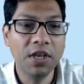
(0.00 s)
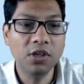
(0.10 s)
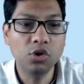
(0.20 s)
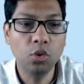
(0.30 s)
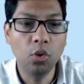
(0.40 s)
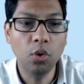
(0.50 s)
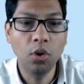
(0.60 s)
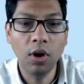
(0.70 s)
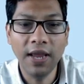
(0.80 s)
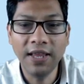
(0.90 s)
So
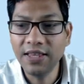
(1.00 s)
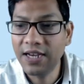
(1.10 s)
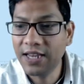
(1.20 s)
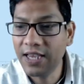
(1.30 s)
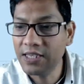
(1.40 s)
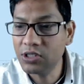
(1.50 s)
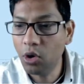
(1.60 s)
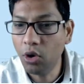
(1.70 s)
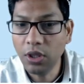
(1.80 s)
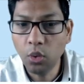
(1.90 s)
in that case,
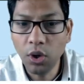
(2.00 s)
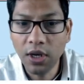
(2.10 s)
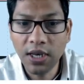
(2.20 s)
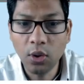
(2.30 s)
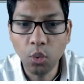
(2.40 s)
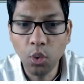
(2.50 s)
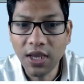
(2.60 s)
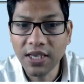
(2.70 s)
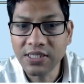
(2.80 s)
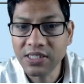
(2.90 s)
on the weekly, we
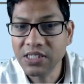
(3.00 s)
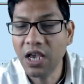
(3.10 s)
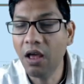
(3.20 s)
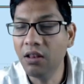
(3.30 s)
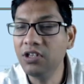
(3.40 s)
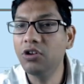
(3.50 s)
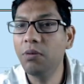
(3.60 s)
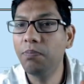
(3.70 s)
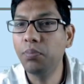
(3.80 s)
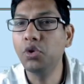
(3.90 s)
can see a little
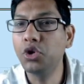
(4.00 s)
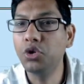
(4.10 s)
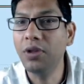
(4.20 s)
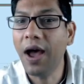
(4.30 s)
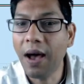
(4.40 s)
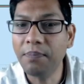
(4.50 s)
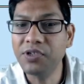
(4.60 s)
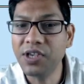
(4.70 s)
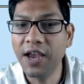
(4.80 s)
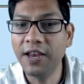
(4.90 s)
push to the
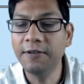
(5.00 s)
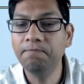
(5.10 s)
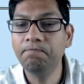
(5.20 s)
upside